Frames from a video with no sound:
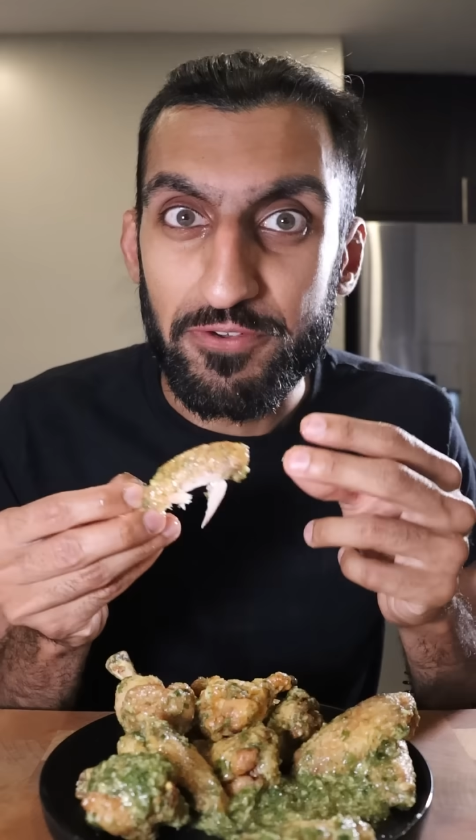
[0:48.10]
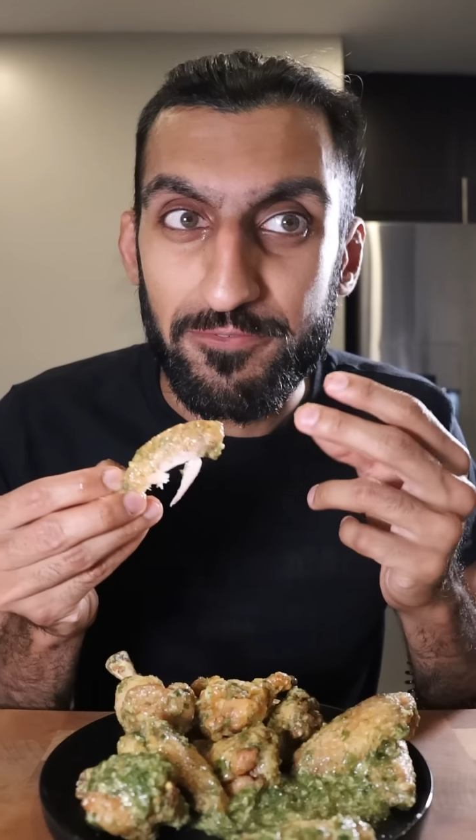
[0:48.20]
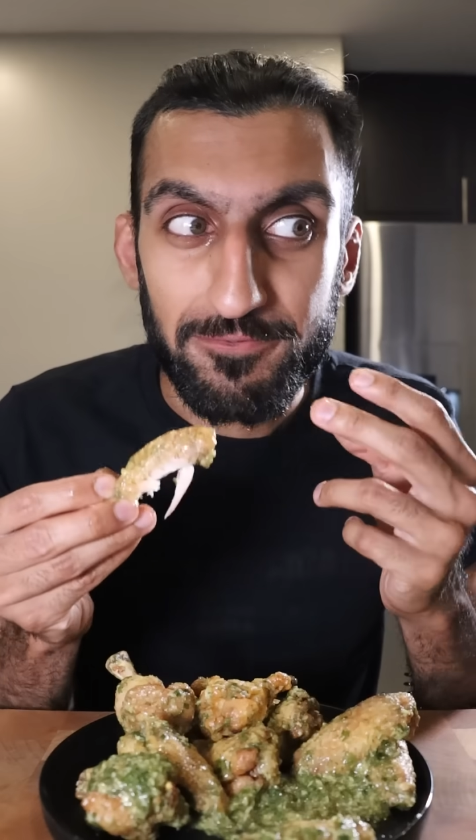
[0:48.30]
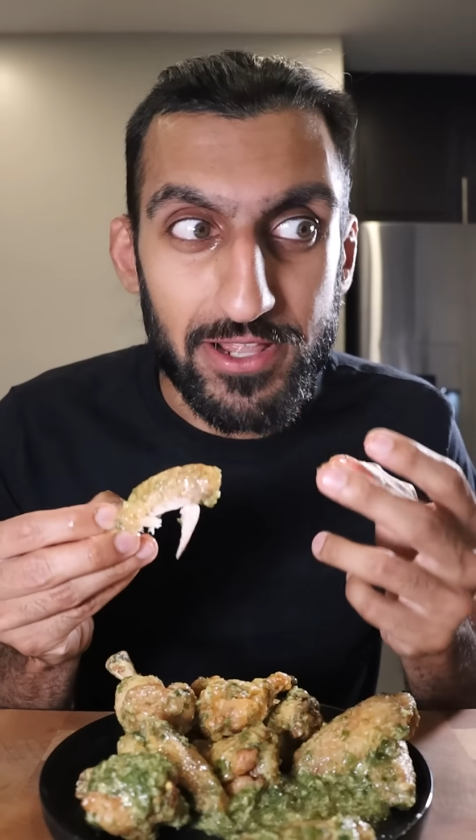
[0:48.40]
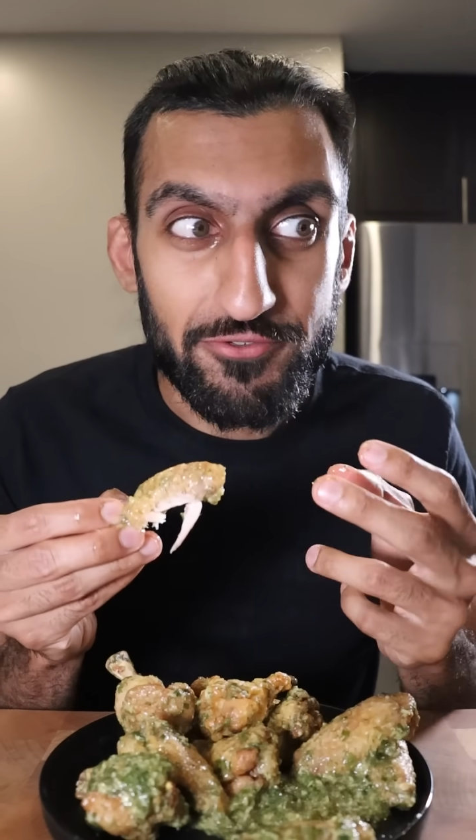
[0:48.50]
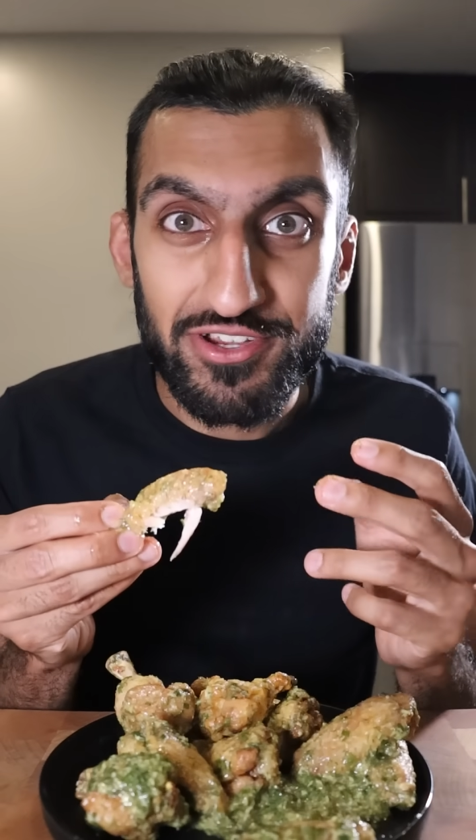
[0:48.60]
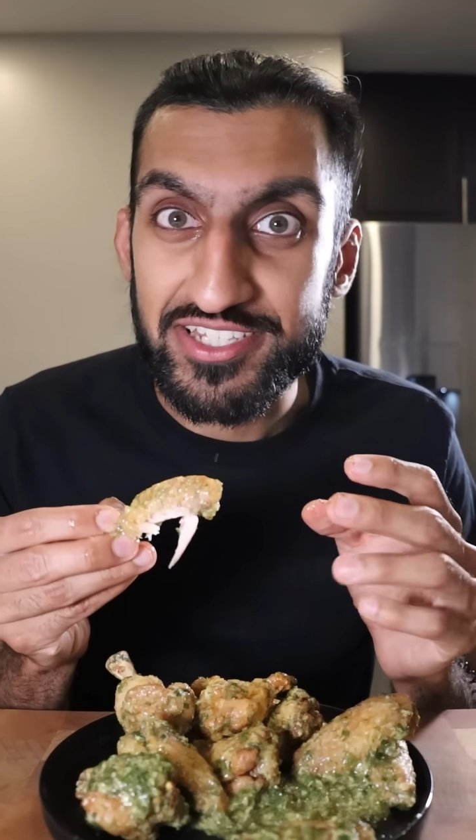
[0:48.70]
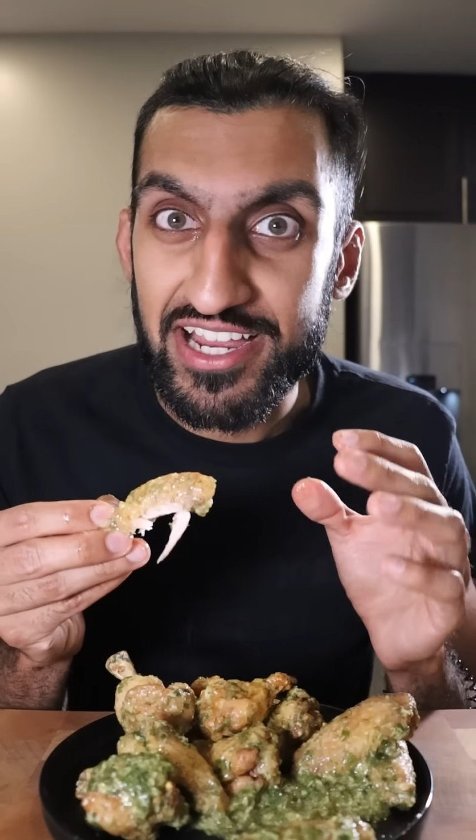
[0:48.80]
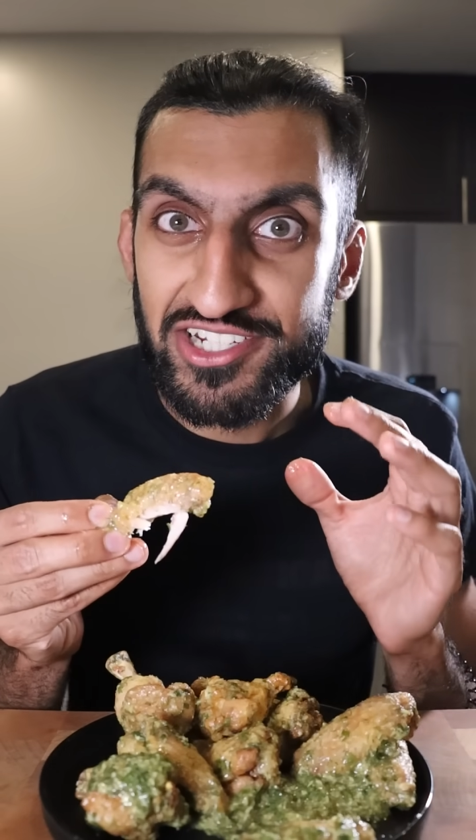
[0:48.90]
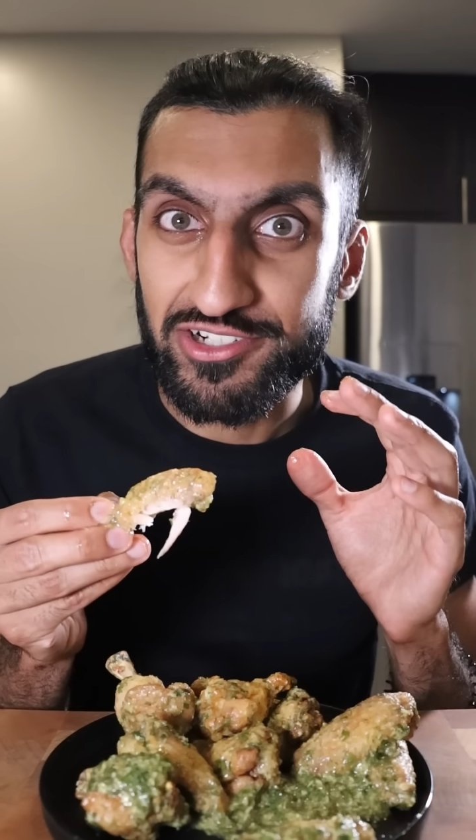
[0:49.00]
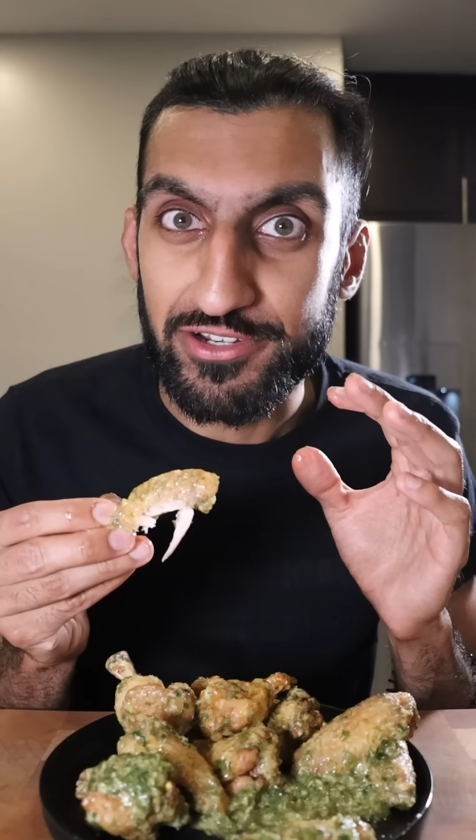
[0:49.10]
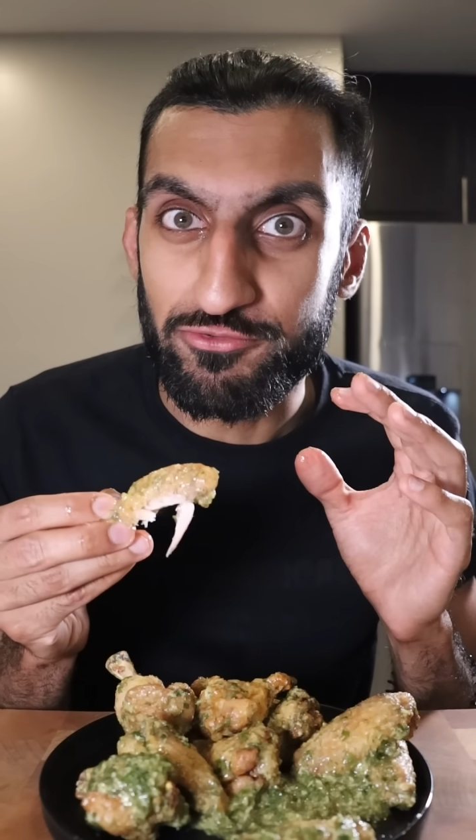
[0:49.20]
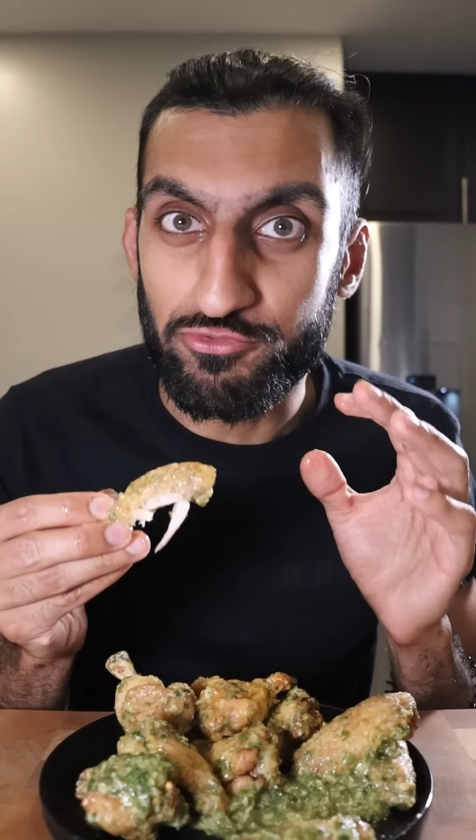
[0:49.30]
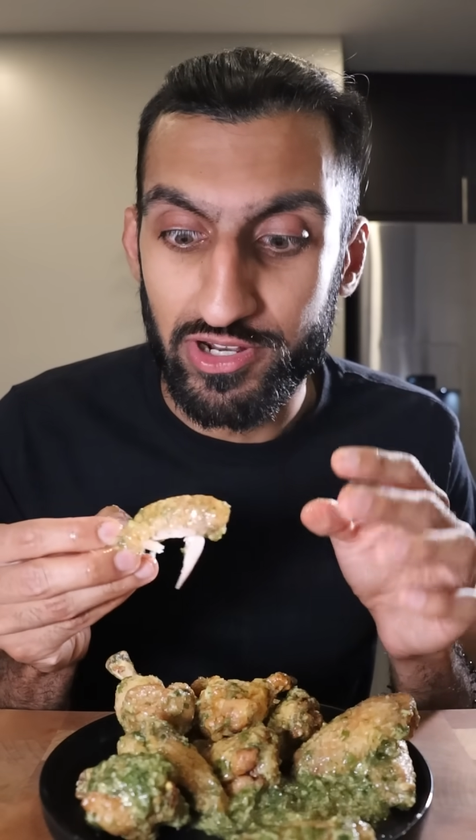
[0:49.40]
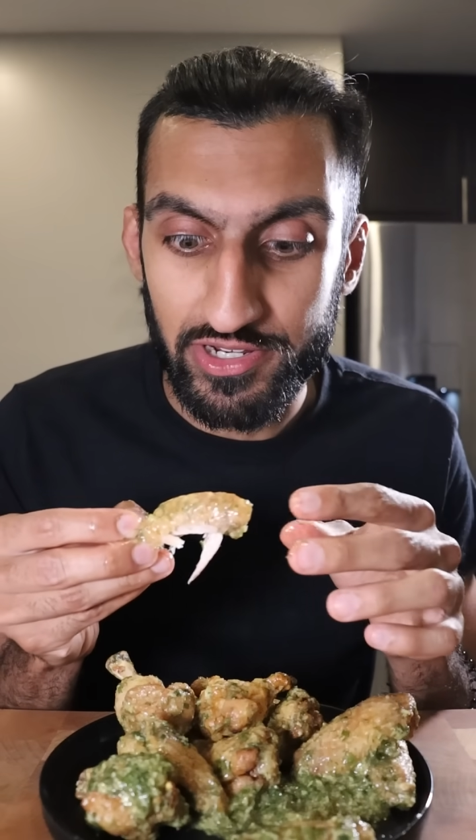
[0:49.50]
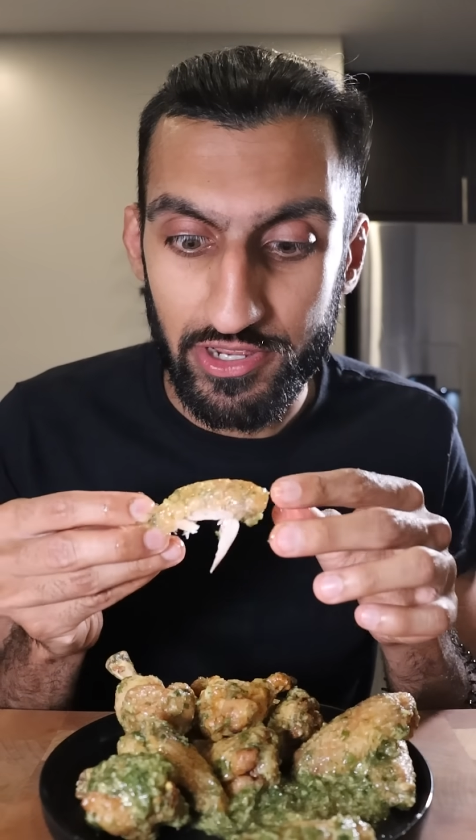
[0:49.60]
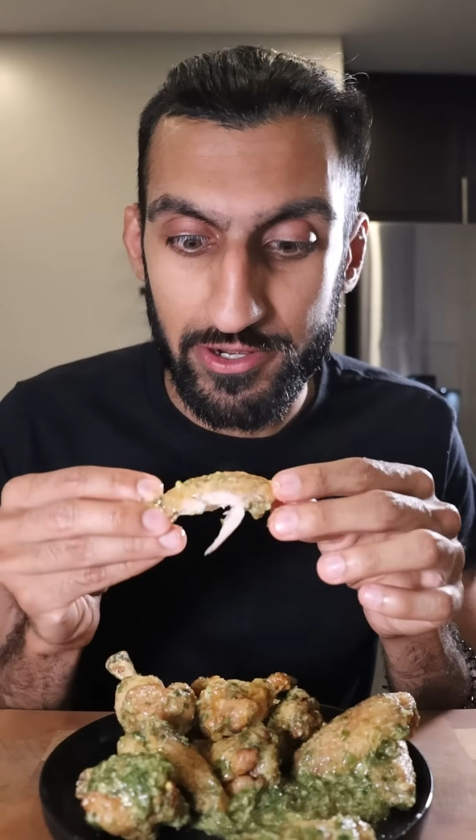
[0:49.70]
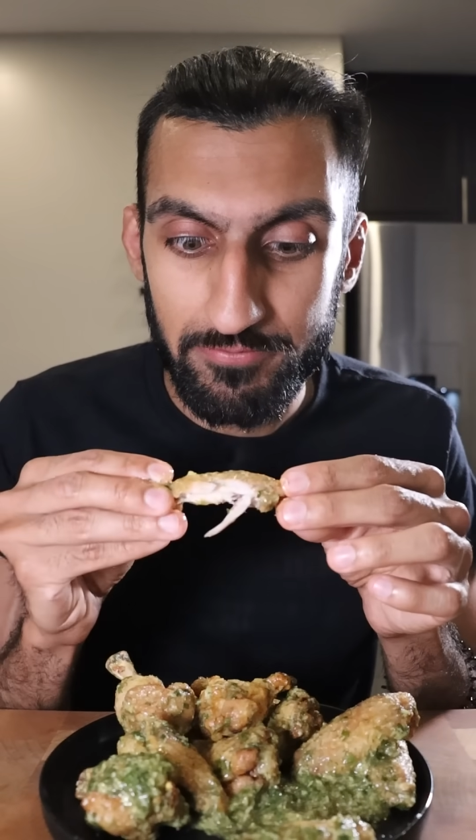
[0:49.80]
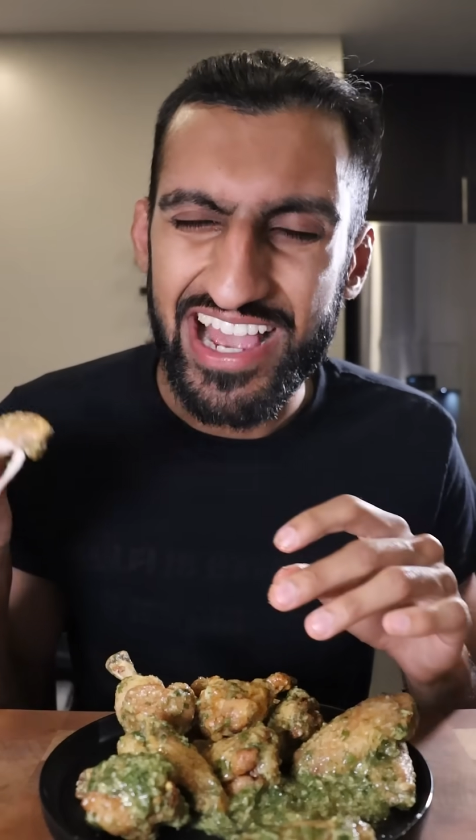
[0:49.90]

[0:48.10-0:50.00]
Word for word: the flavor is actually really good.